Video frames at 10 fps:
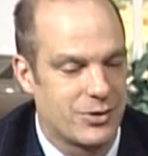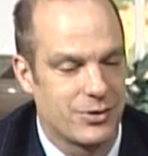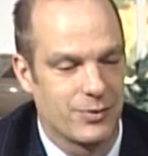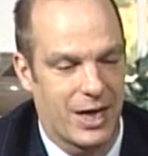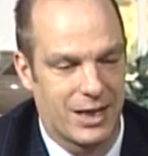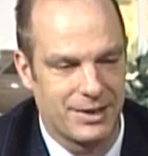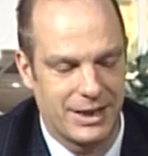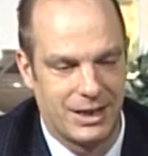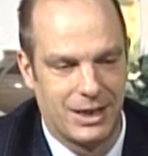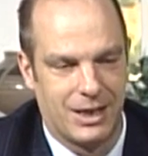
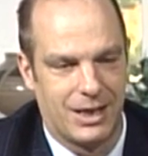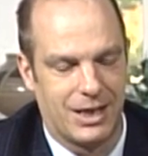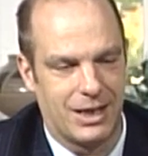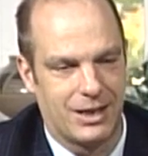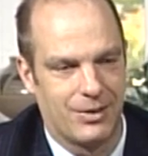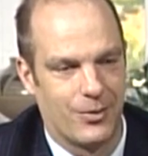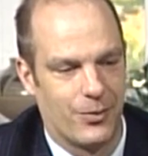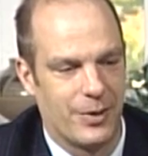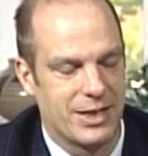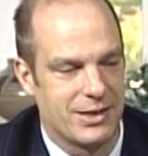directly,
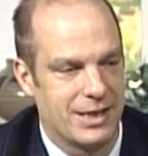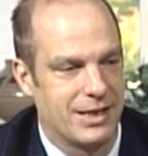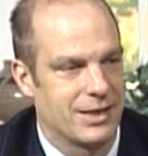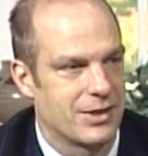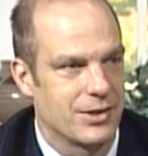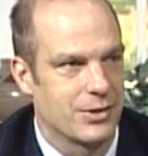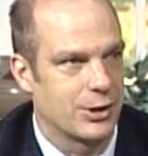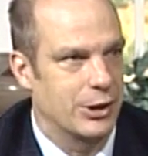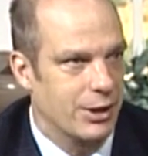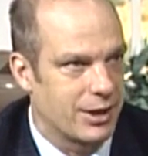we see this as a
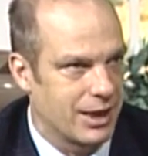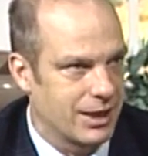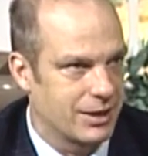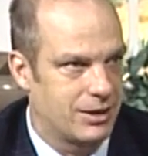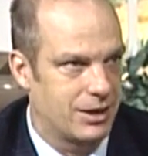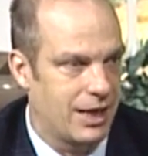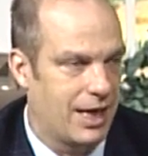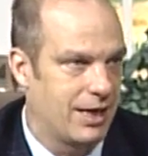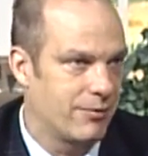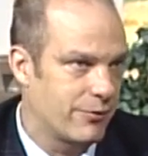good thing.
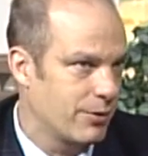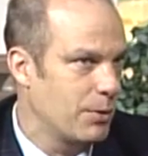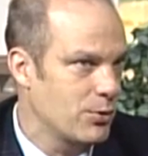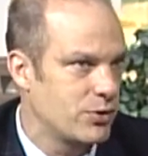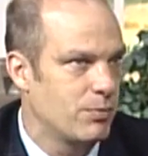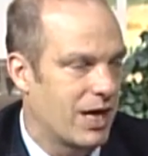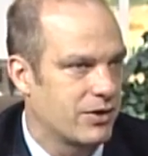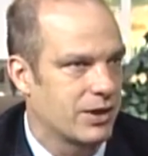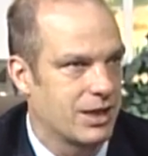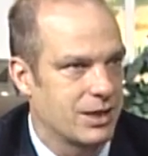And for most New
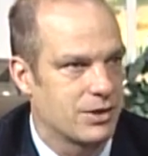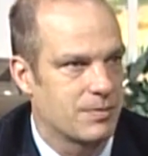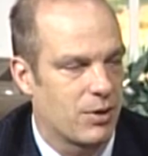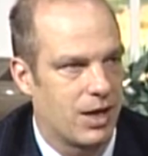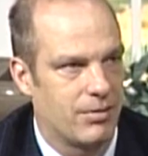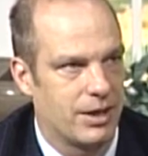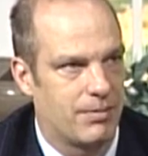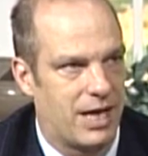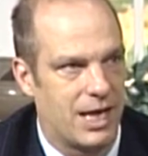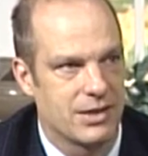Mexicans, it's probably a
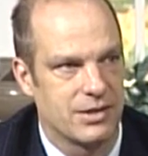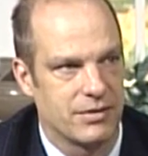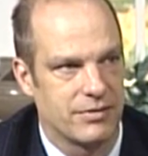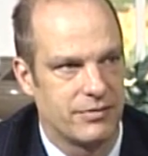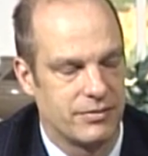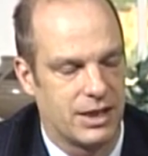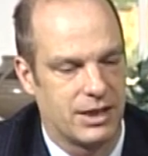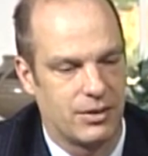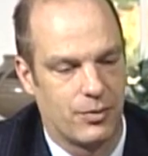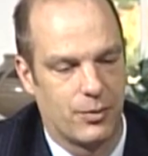positive
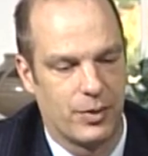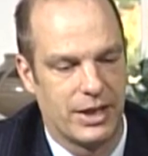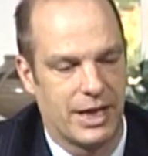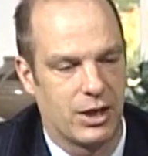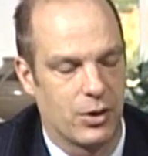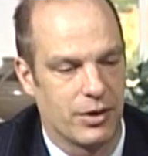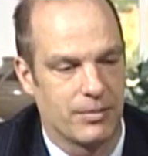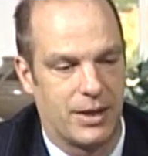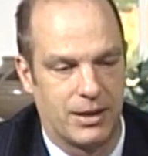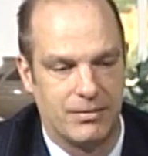when they go to the
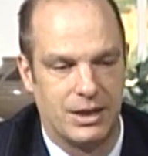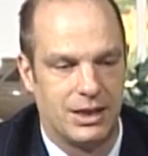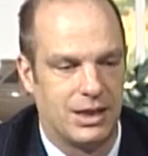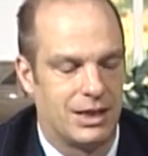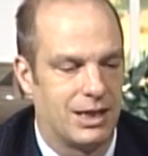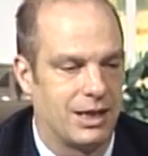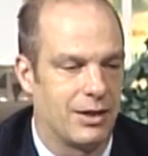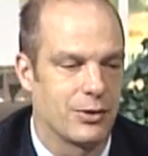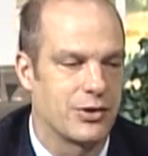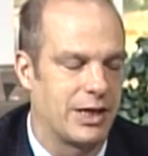pump.
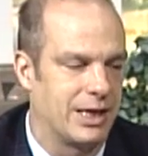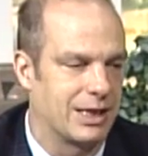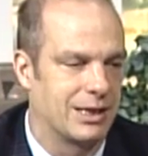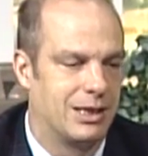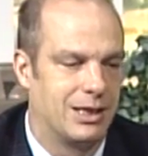They're seeing